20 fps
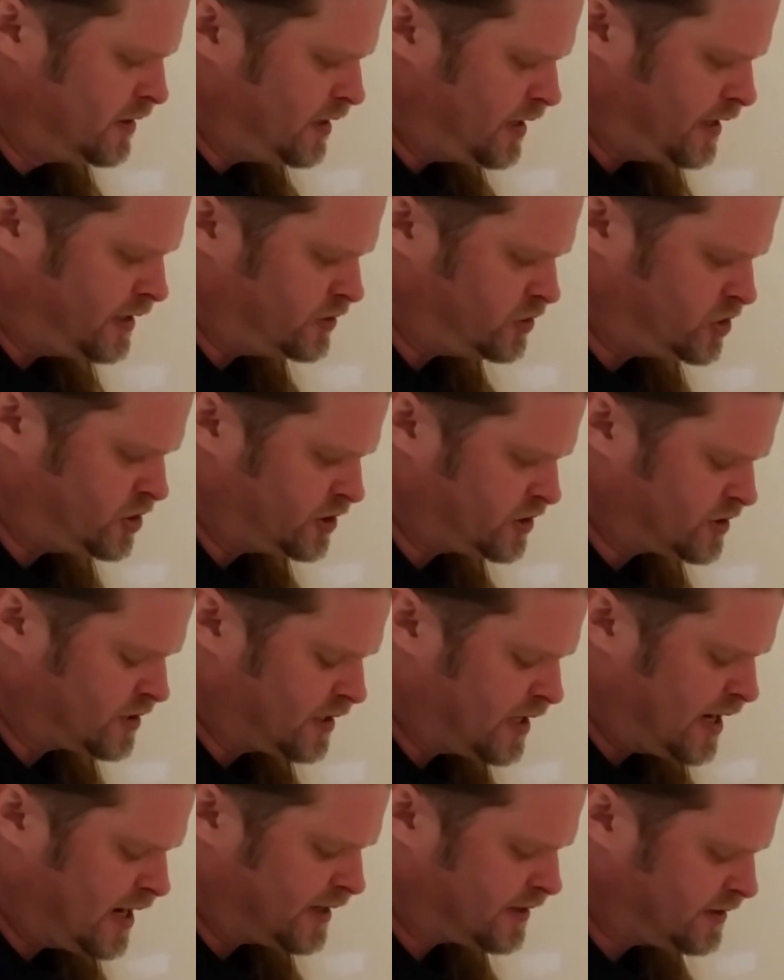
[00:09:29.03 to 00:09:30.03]
And just
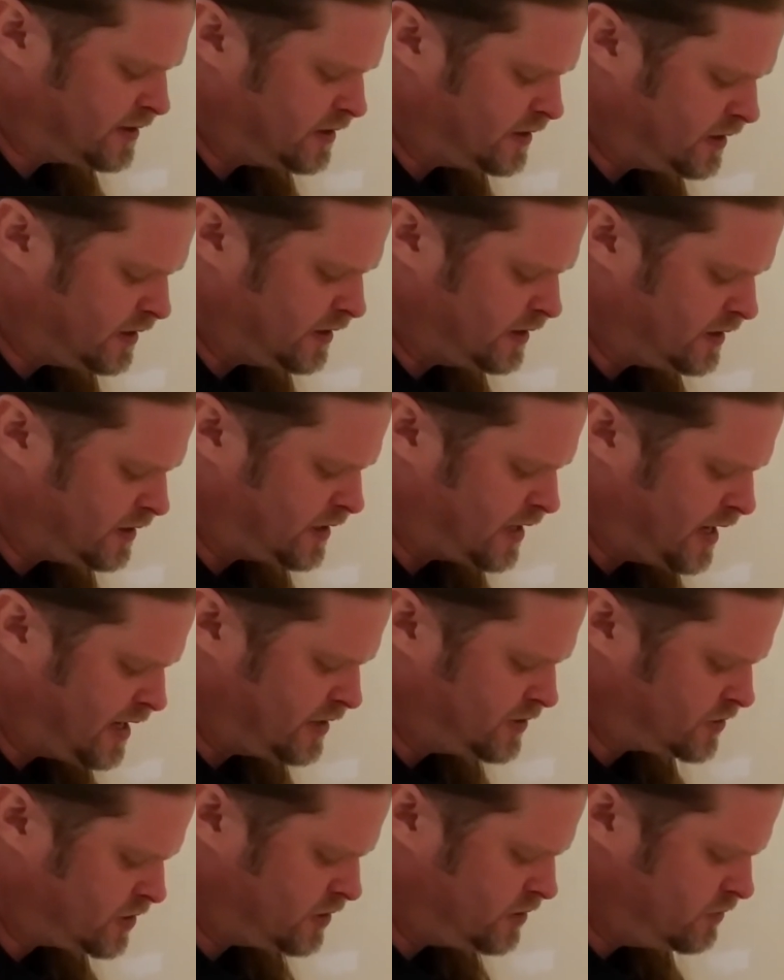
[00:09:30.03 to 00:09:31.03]
like the
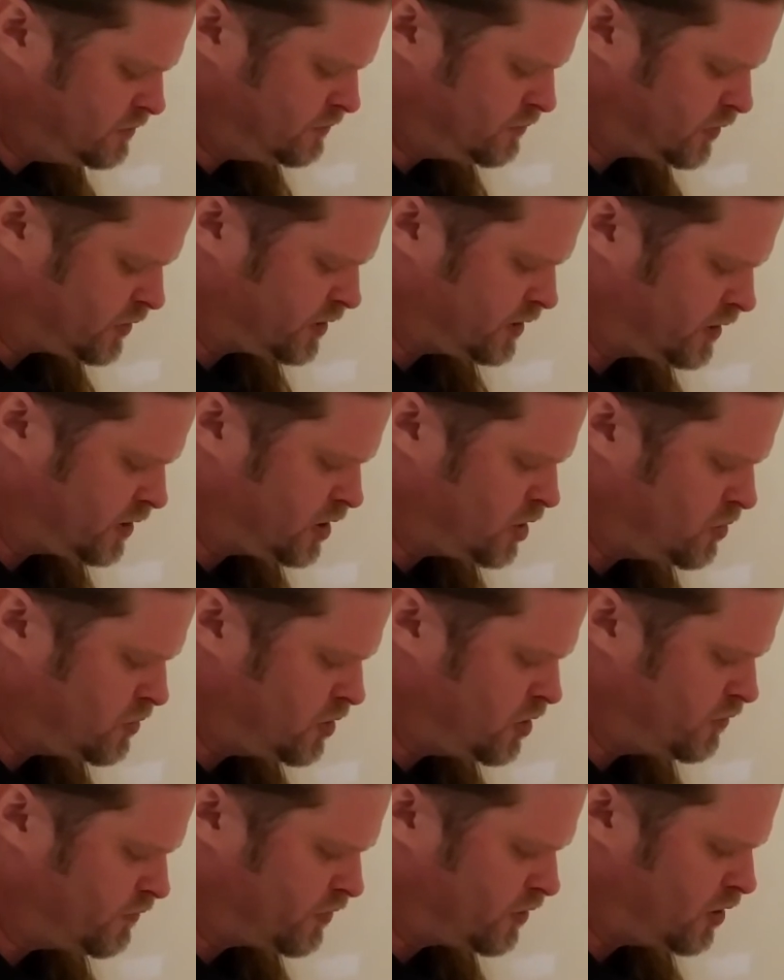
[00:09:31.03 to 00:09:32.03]
Ganzo, we're going to go
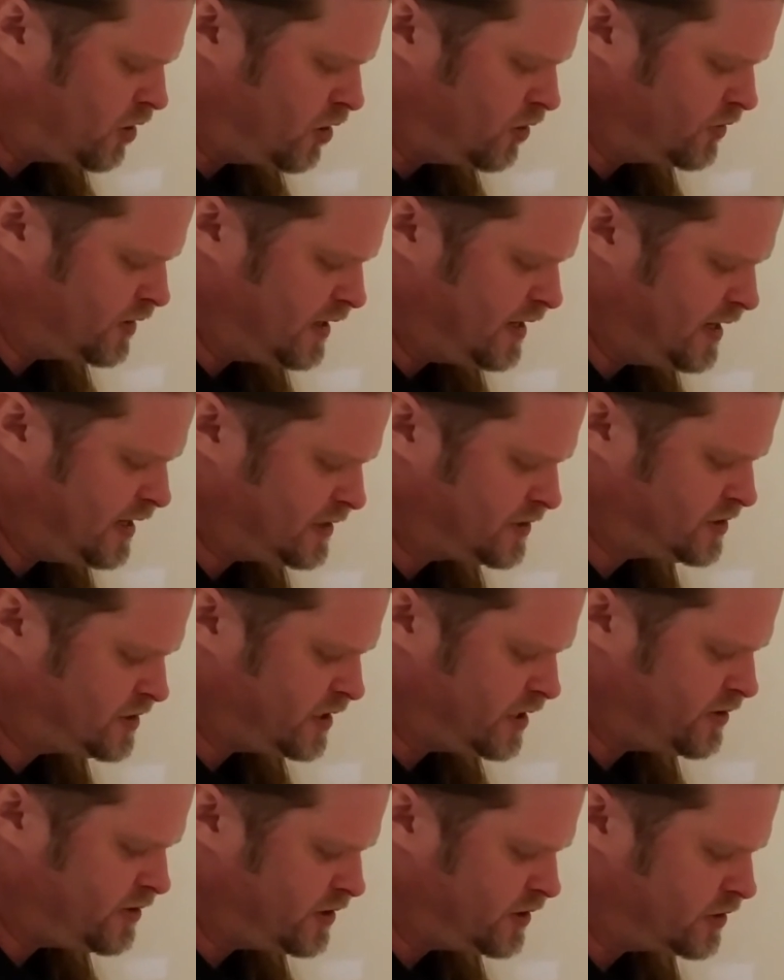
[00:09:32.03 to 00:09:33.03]
over all the
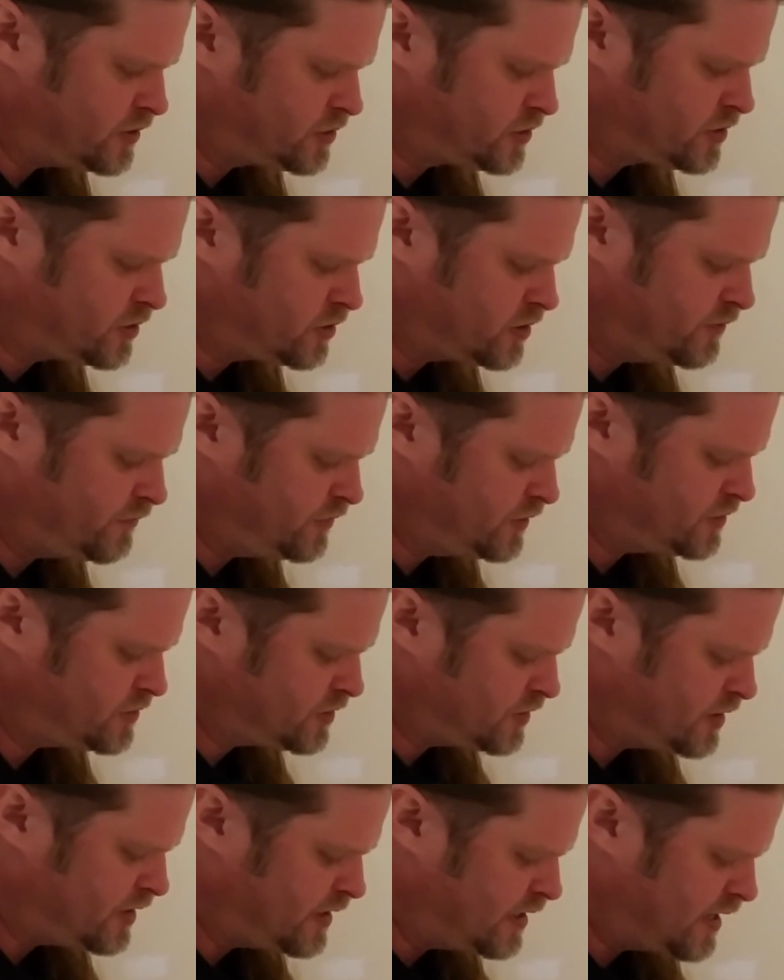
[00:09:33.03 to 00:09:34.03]
exterior surface
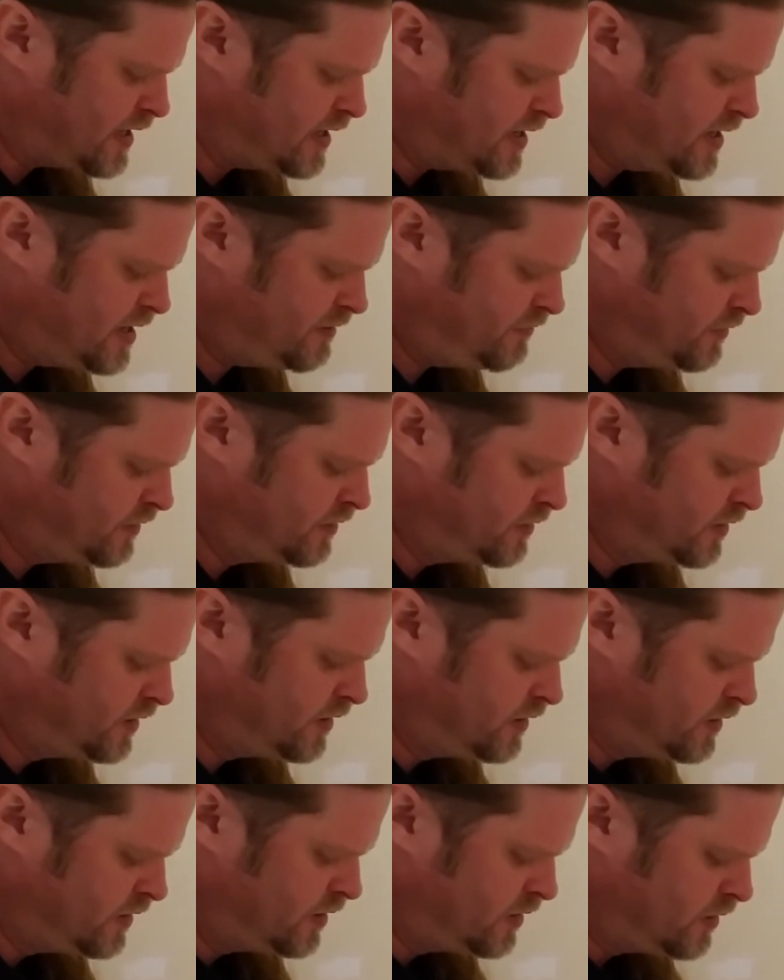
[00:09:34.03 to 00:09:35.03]
of the knife
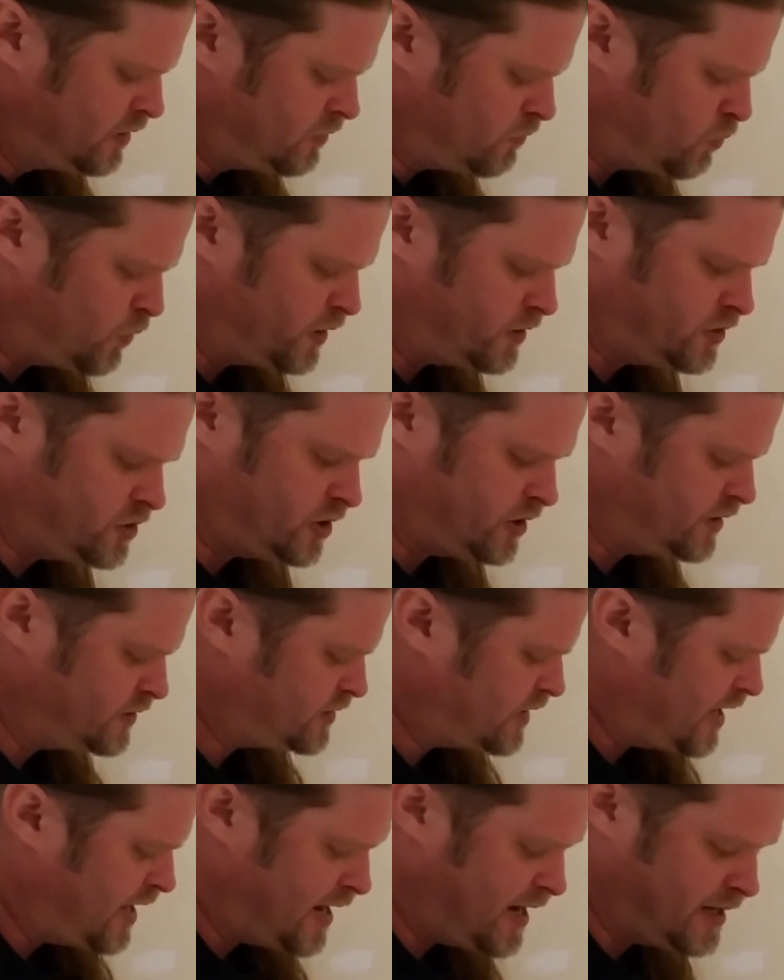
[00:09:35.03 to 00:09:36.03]
with just
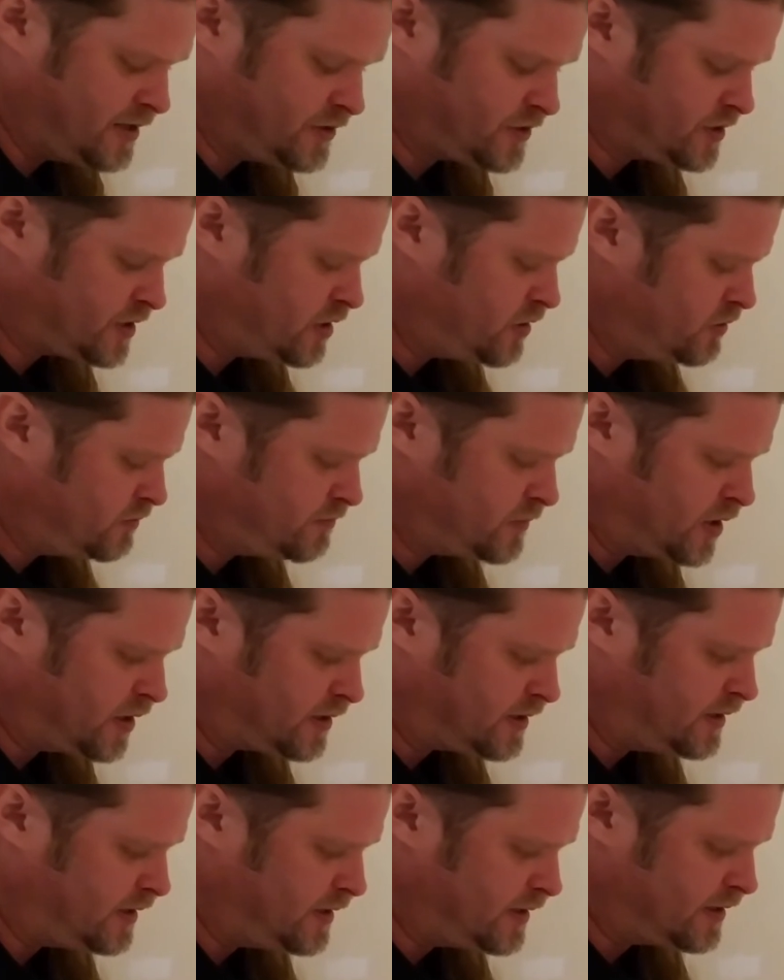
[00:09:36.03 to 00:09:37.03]
hand soap.
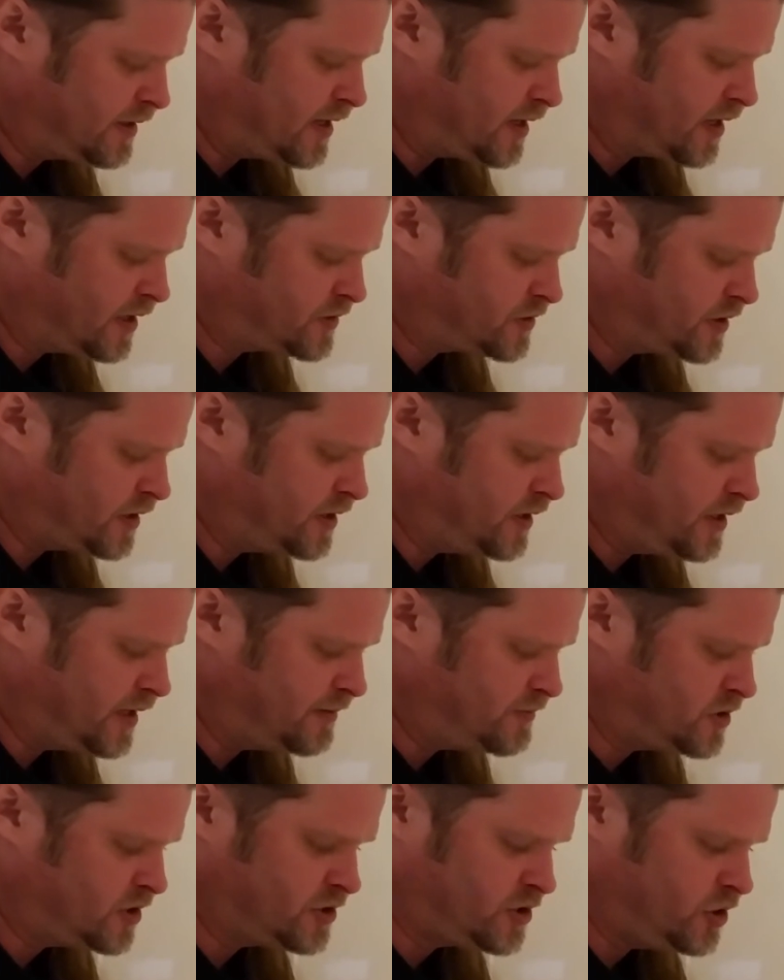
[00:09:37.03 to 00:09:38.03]
Again, like I say,
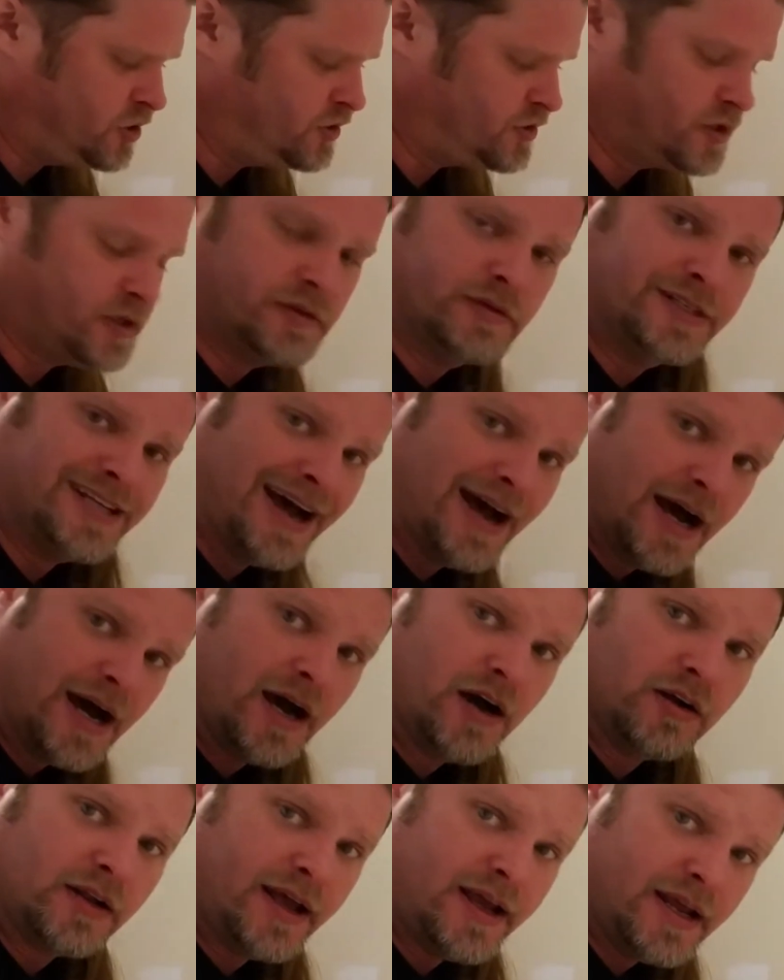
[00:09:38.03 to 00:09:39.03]
I'm just using
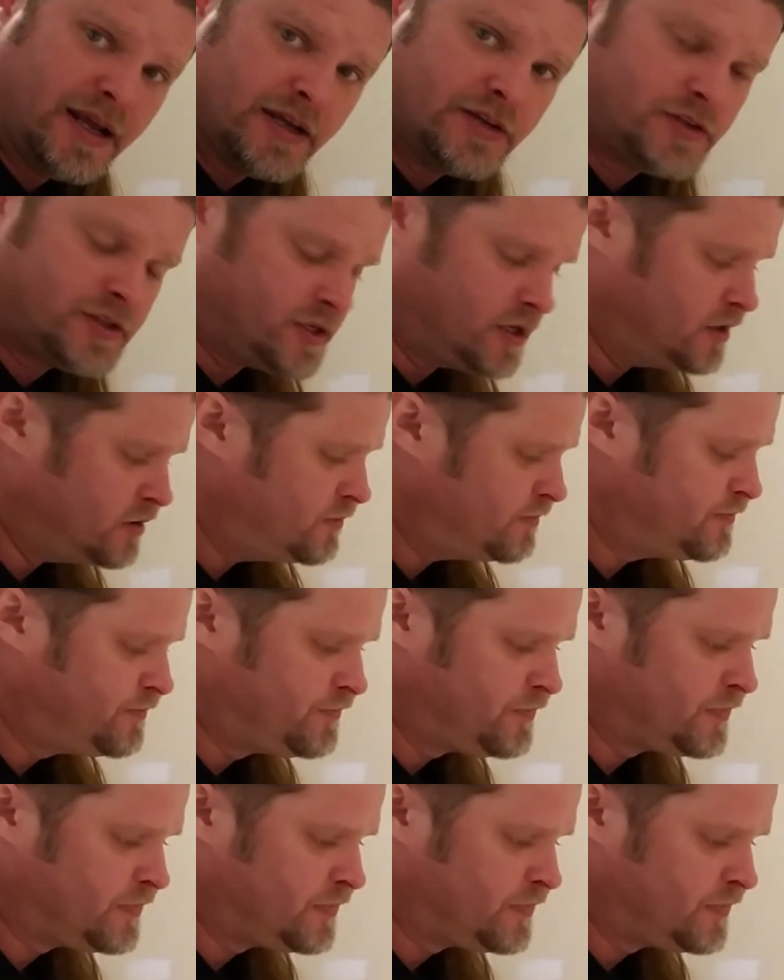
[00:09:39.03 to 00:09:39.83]
Dial hand soap.